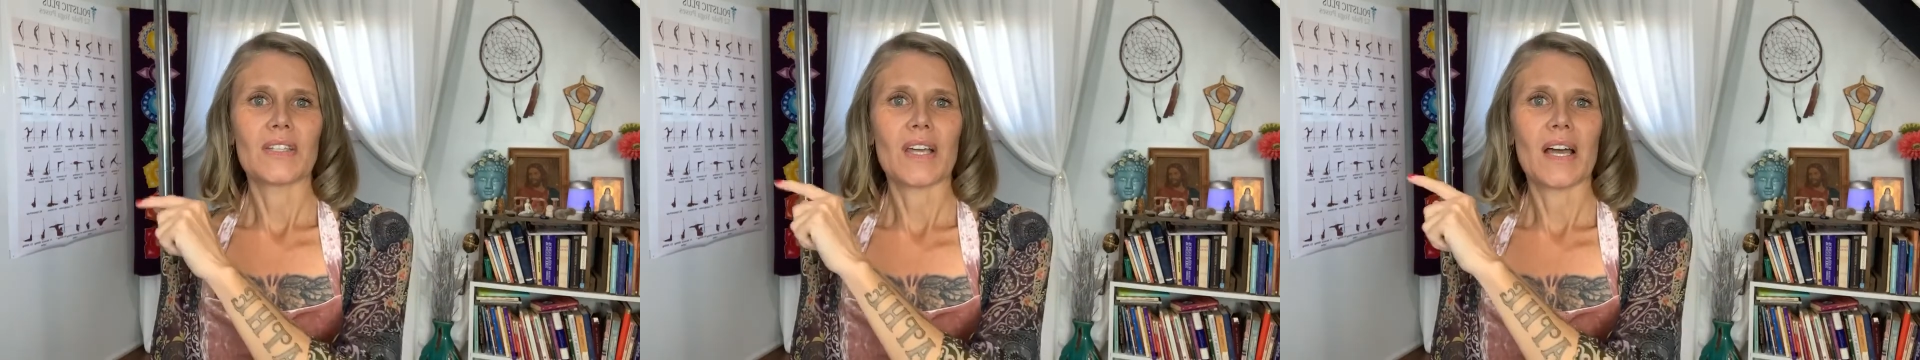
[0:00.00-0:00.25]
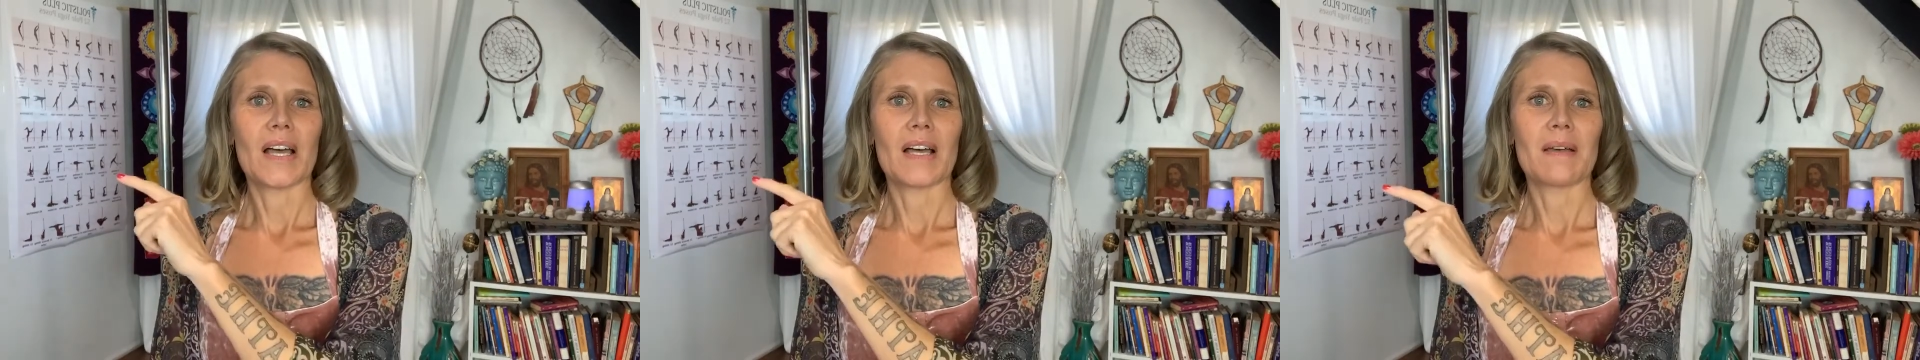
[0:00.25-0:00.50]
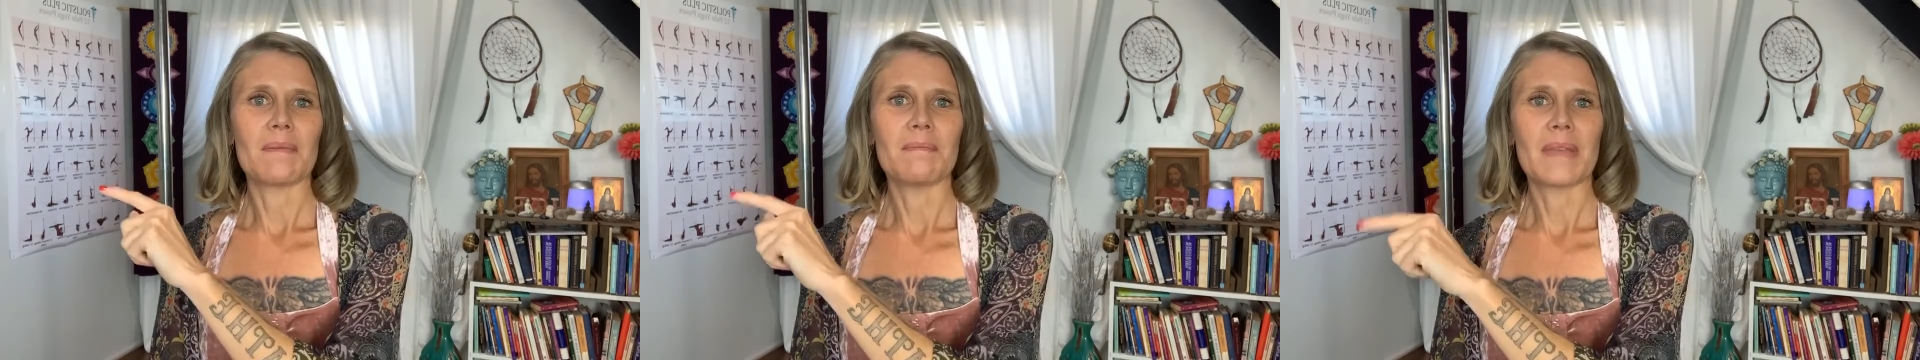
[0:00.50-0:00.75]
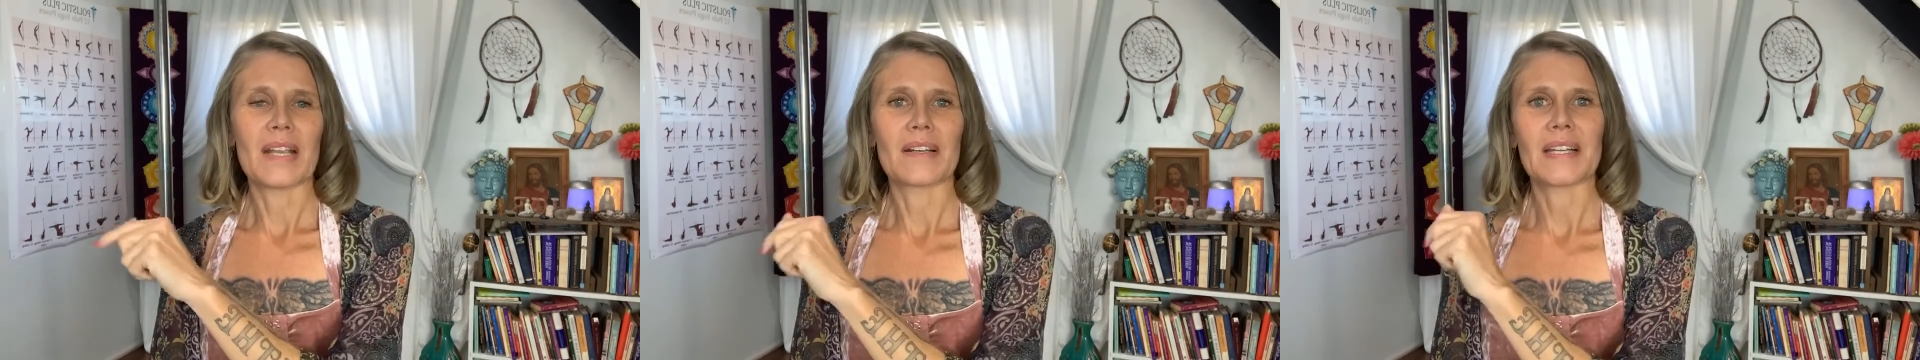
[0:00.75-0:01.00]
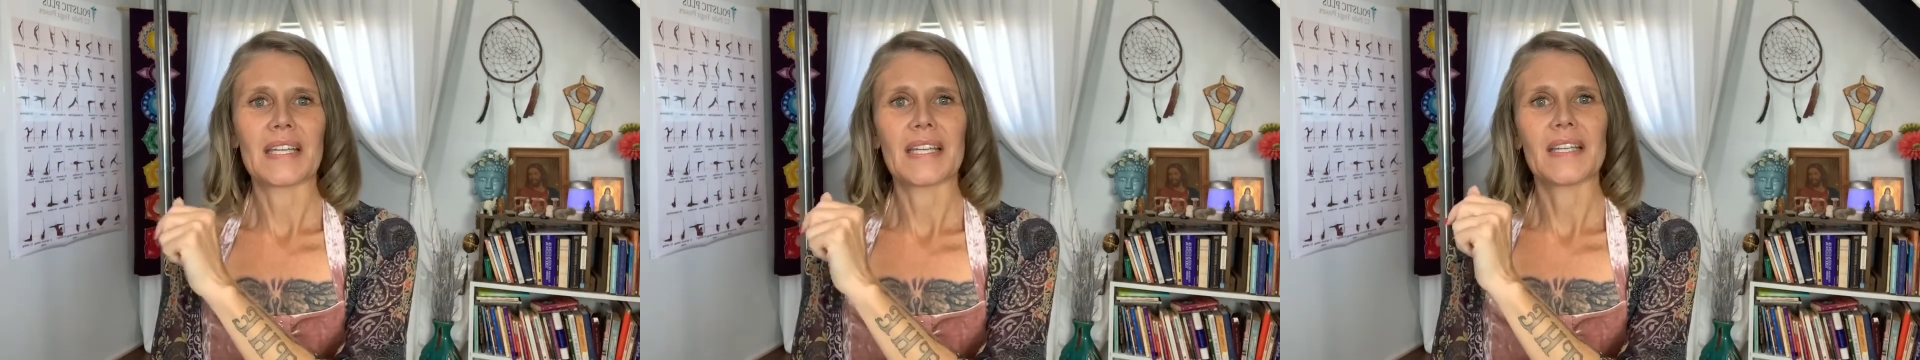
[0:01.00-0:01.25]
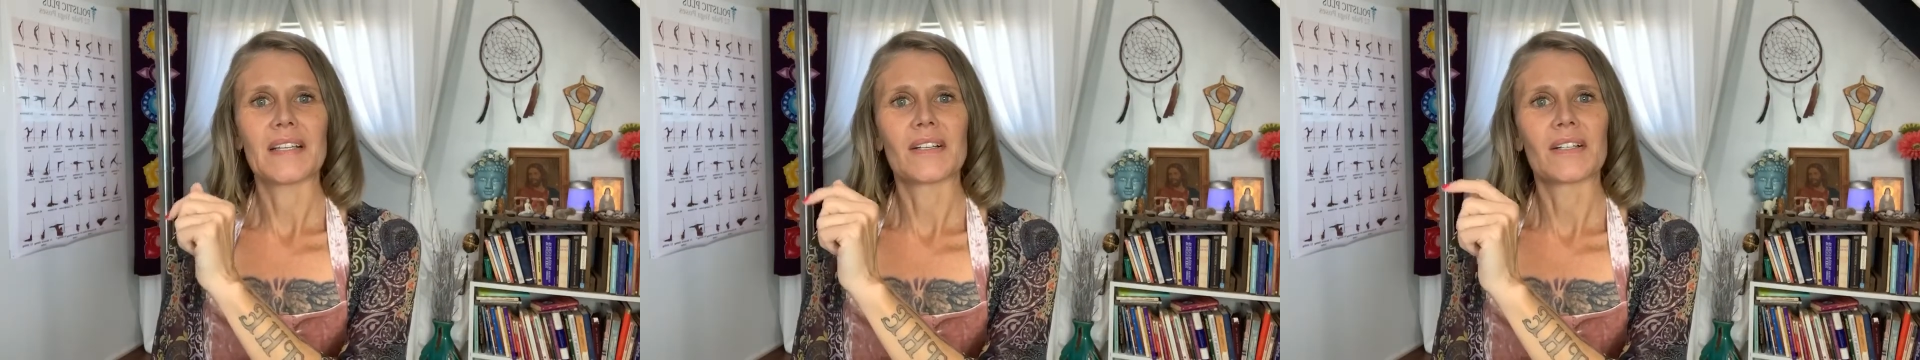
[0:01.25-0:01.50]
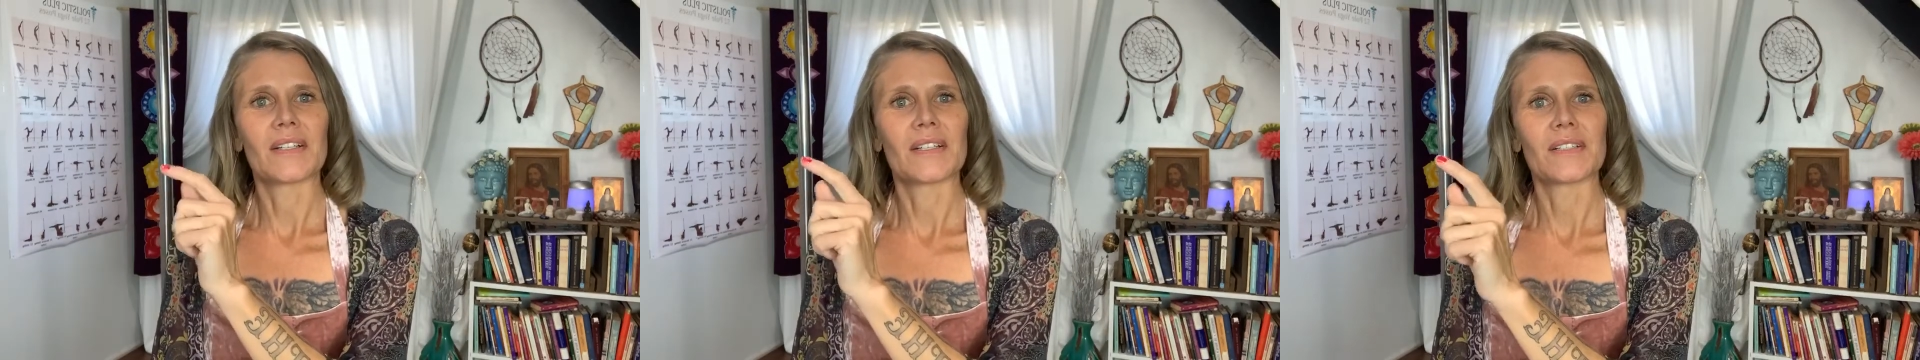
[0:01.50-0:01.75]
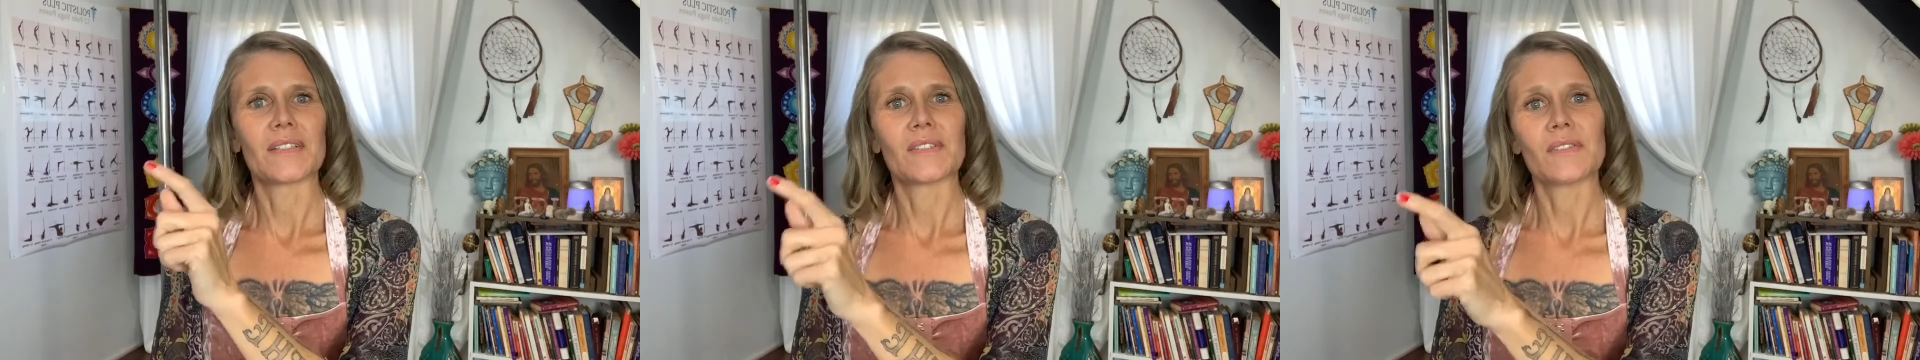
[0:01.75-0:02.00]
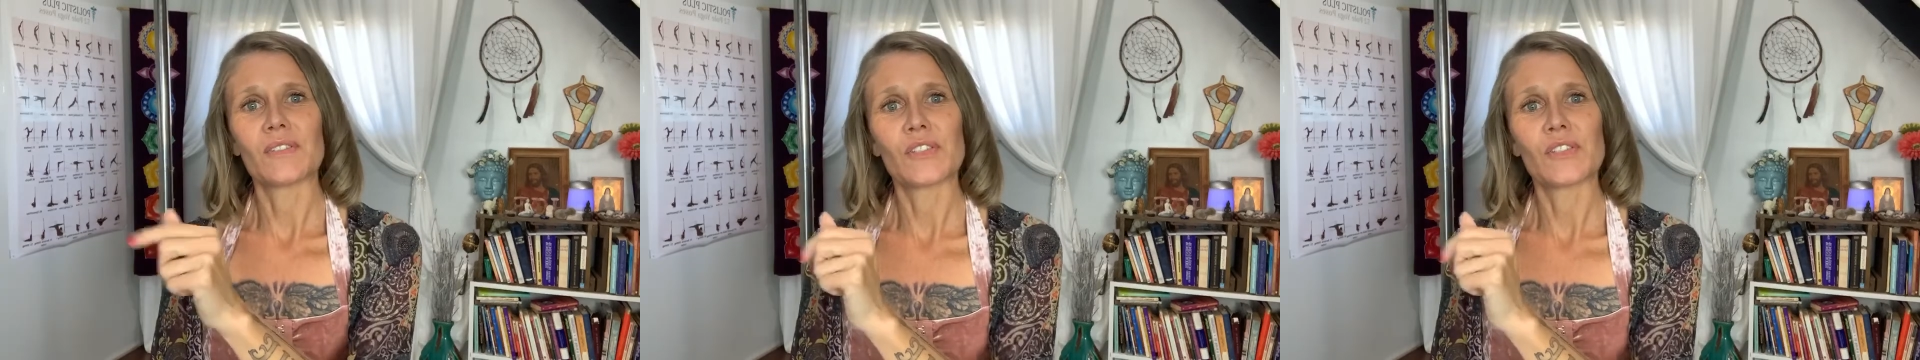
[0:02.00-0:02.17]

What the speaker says: Mary or